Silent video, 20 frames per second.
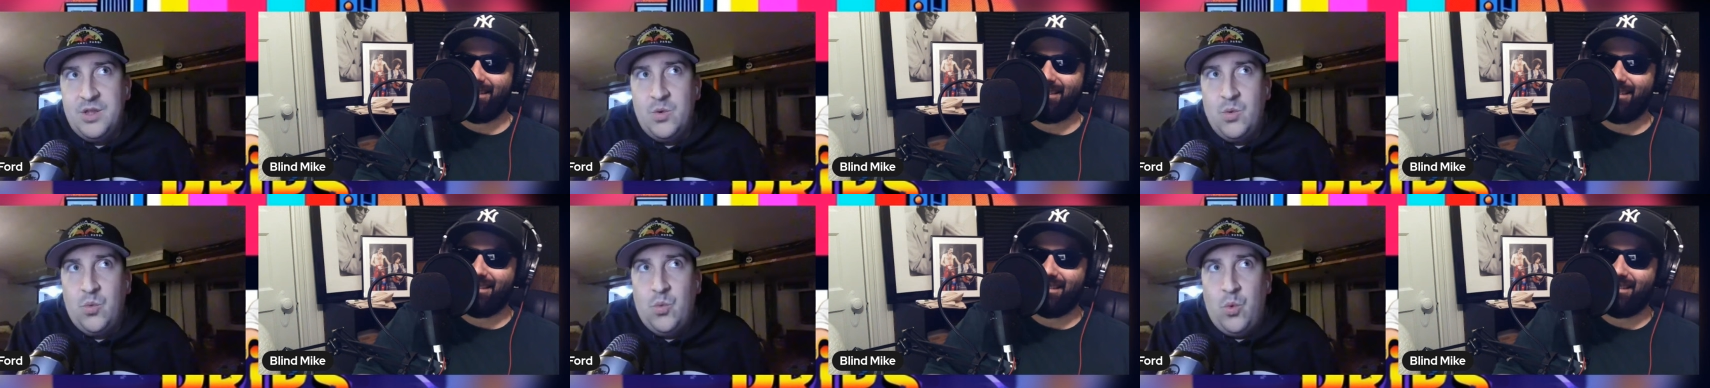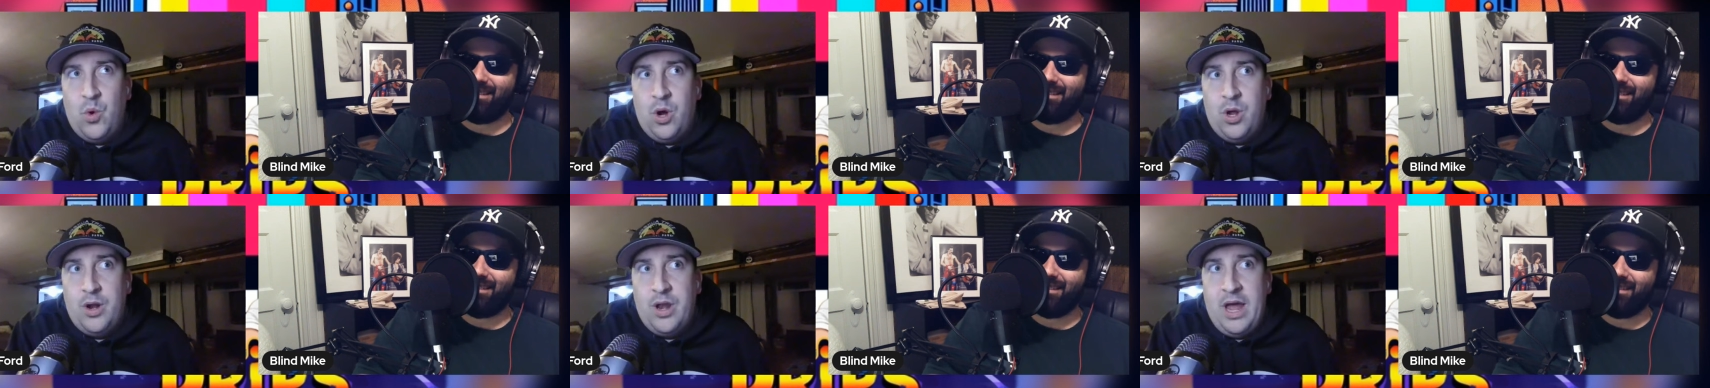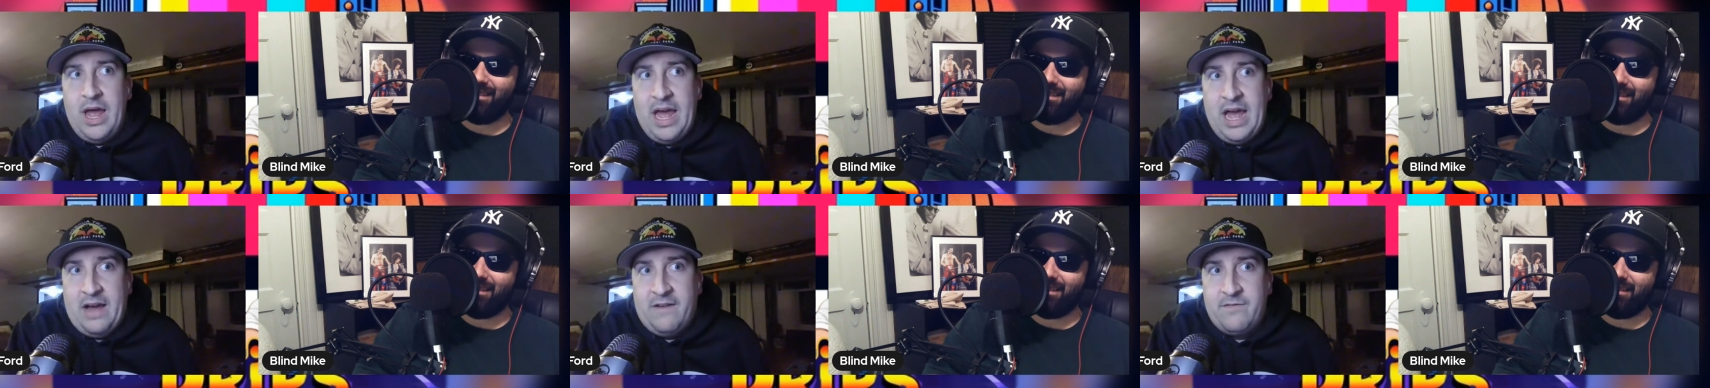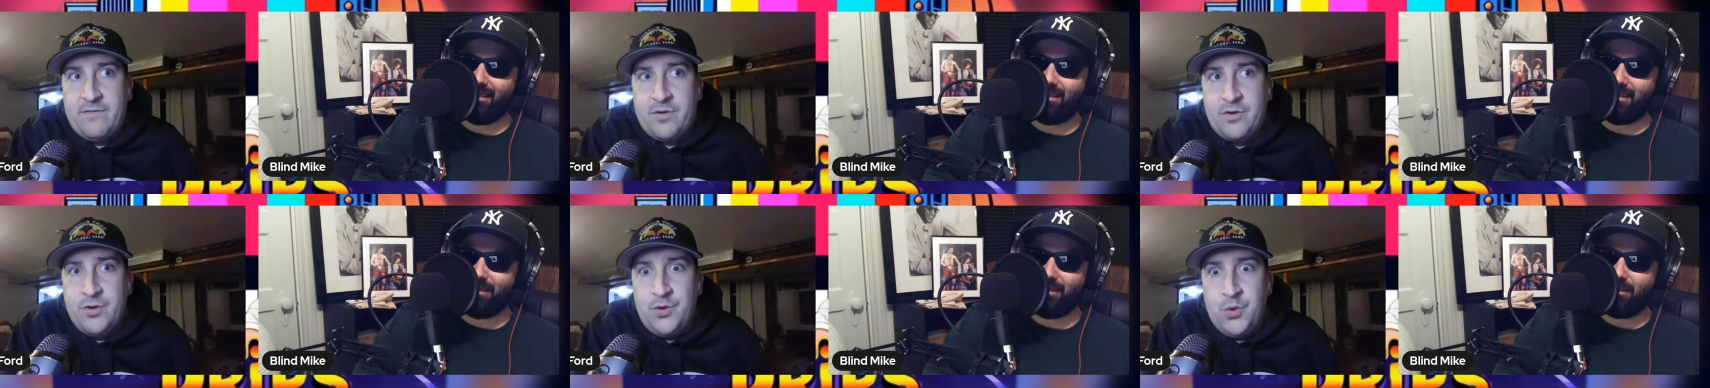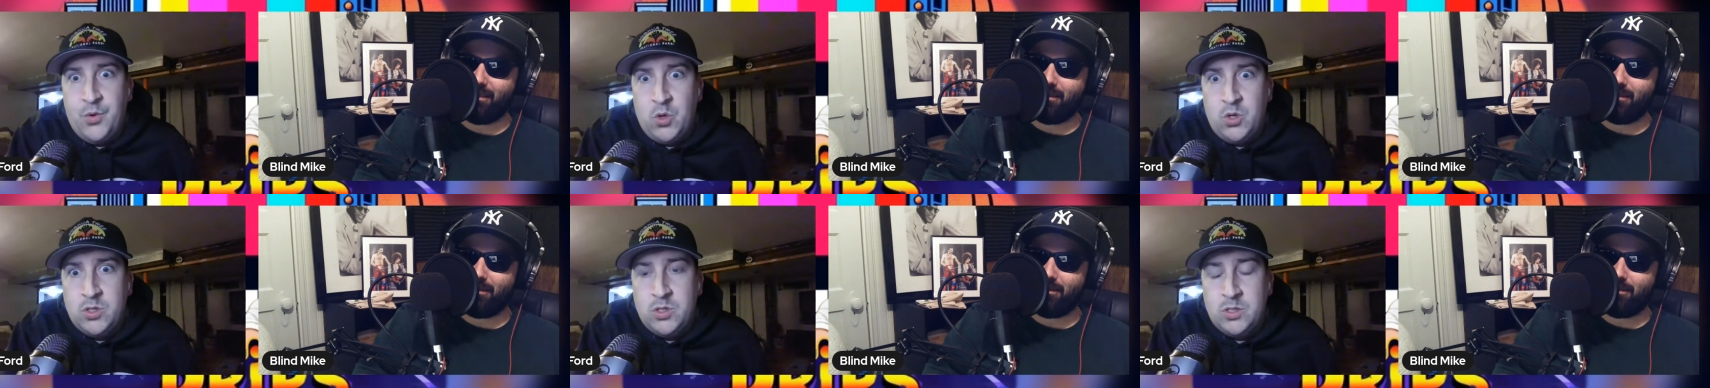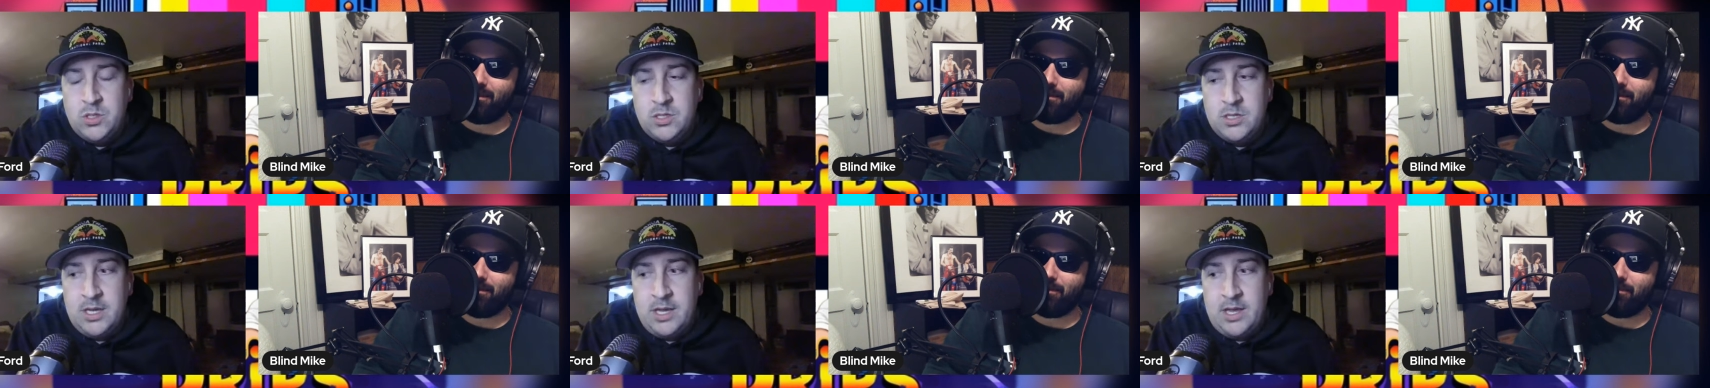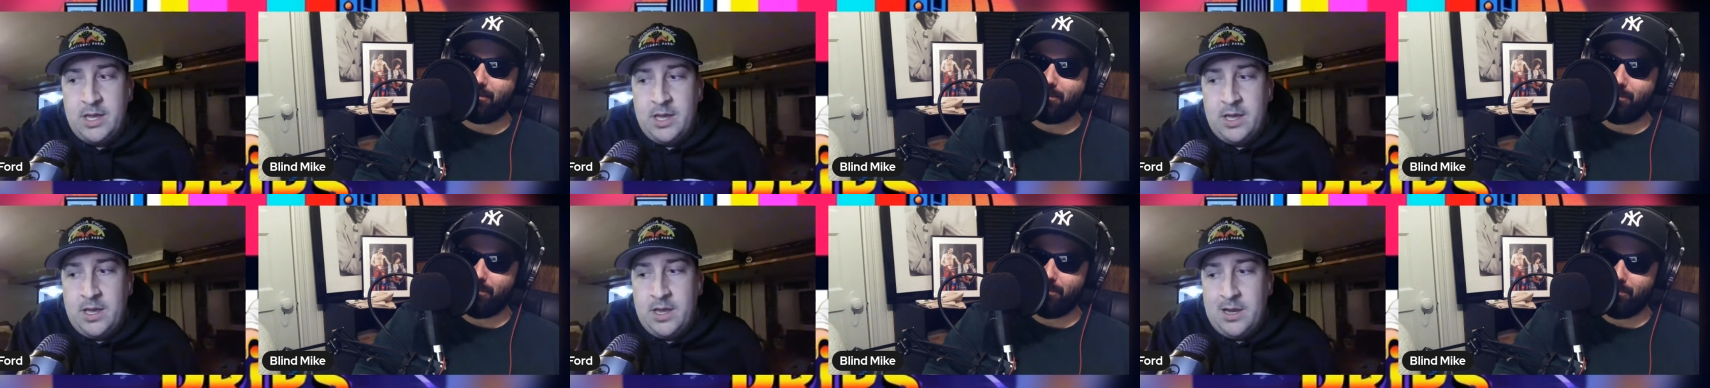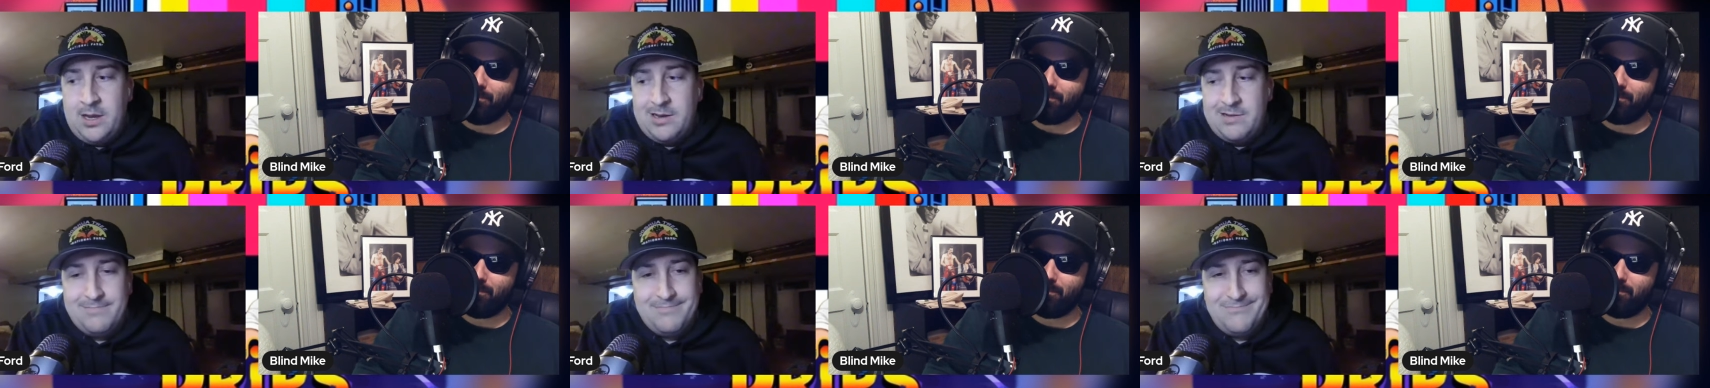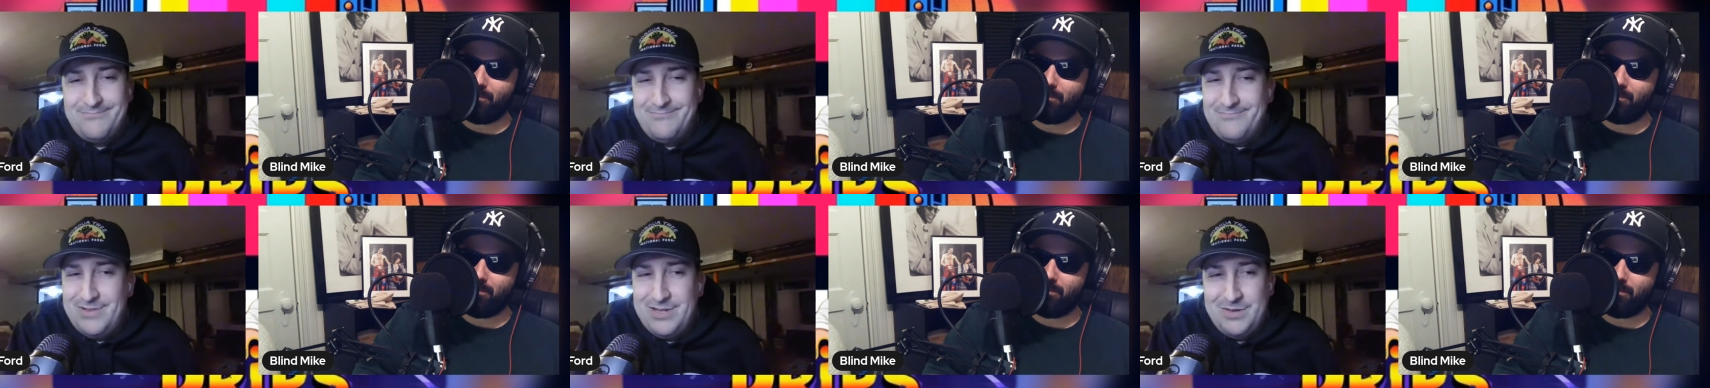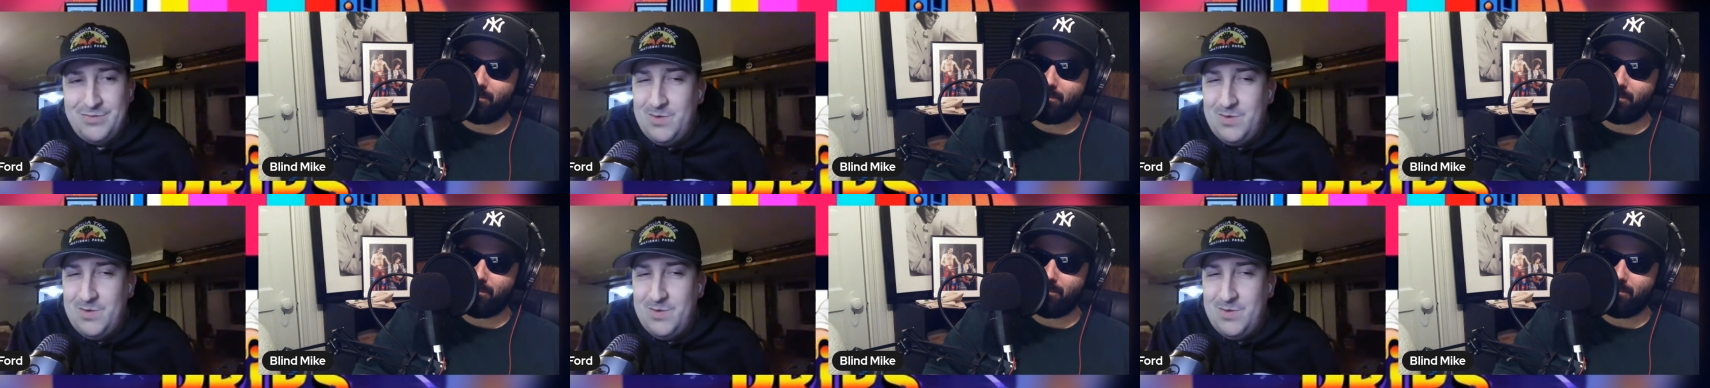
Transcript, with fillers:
Speaker 1: the one after yours, mm-hmm. and mm-hmm. she